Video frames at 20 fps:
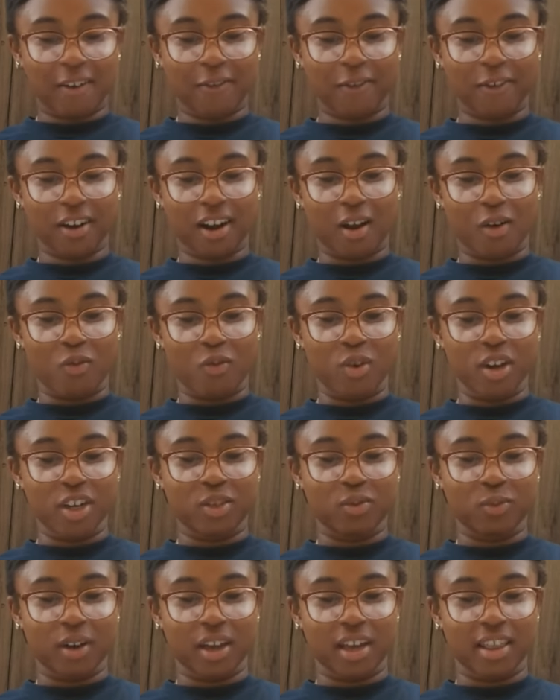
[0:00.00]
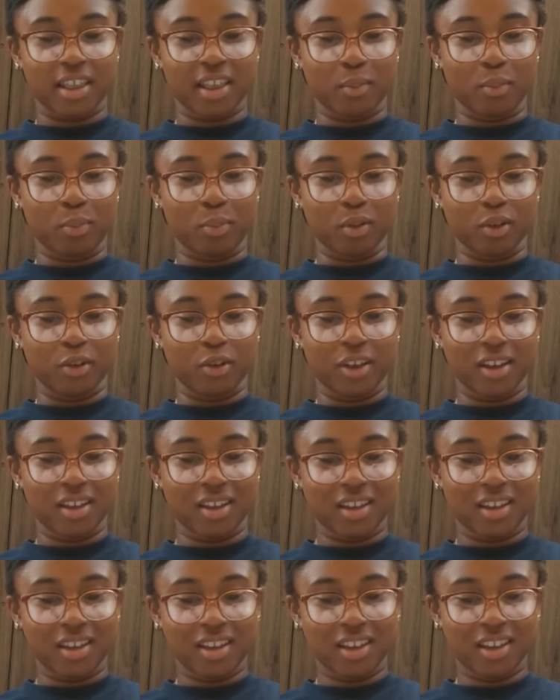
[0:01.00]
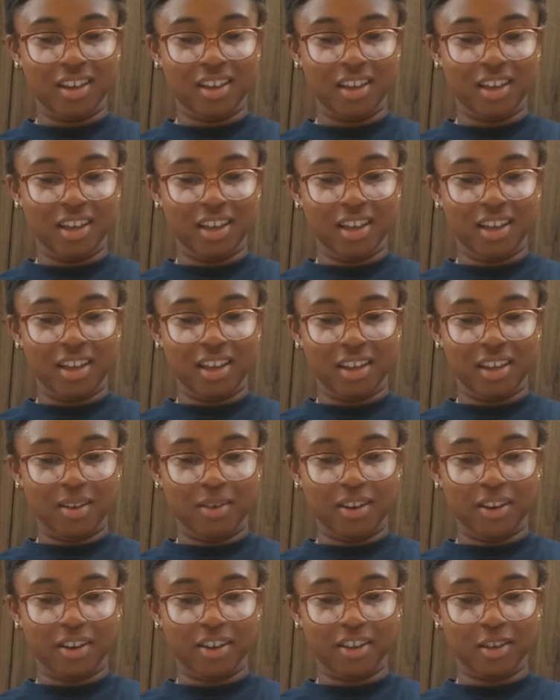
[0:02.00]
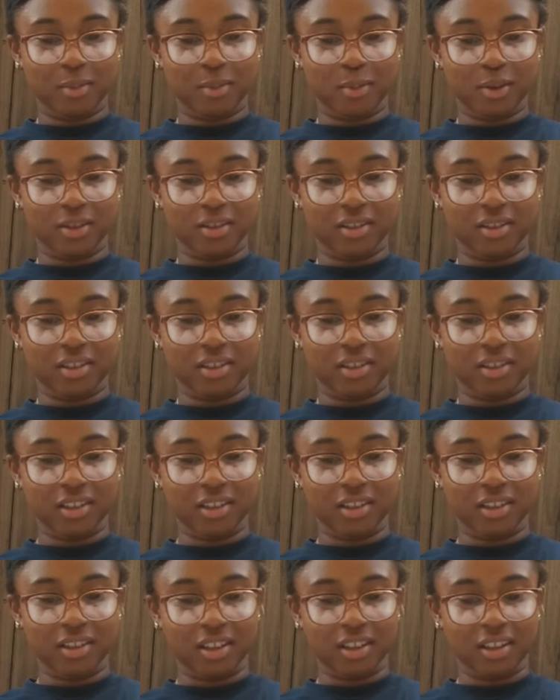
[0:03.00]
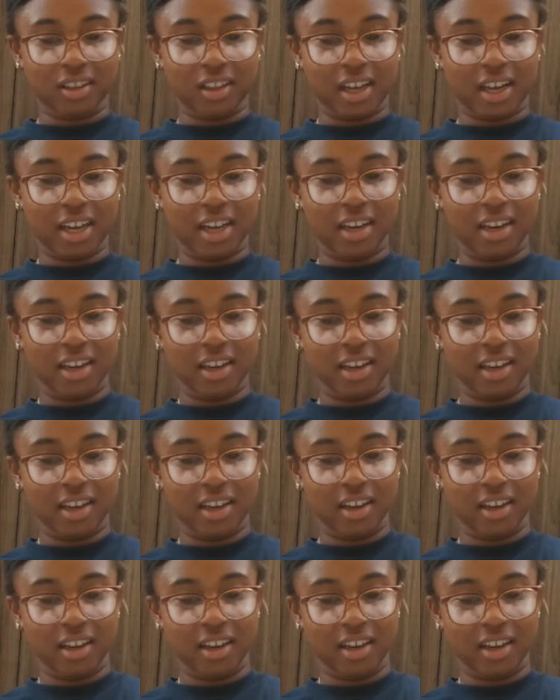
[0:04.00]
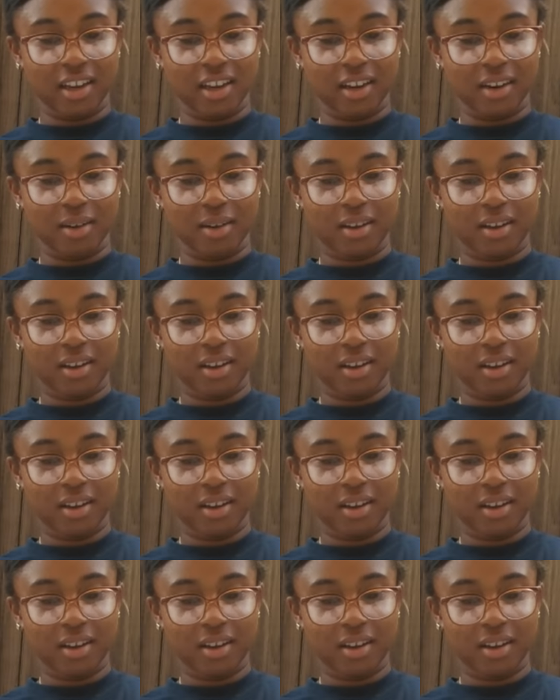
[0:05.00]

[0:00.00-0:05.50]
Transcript: I forgot which way they blow it, but you're supposed to light it and